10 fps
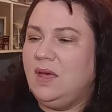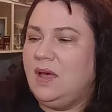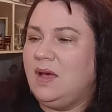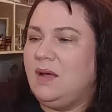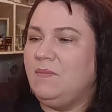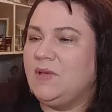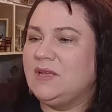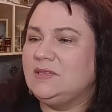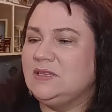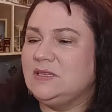because um,
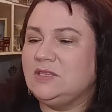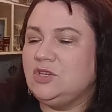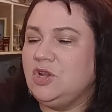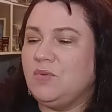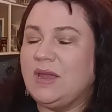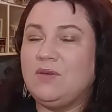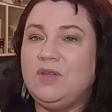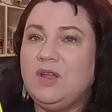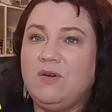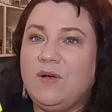this is new. I
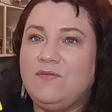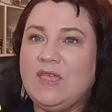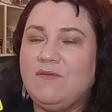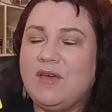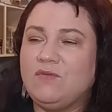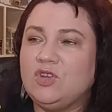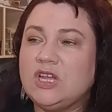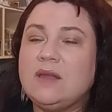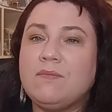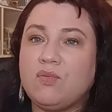don't know if they've ever
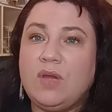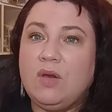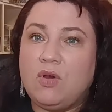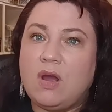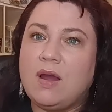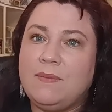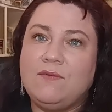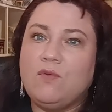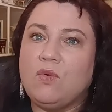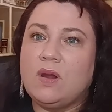done a Braille car
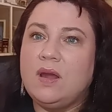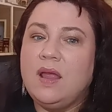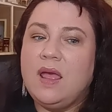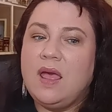before.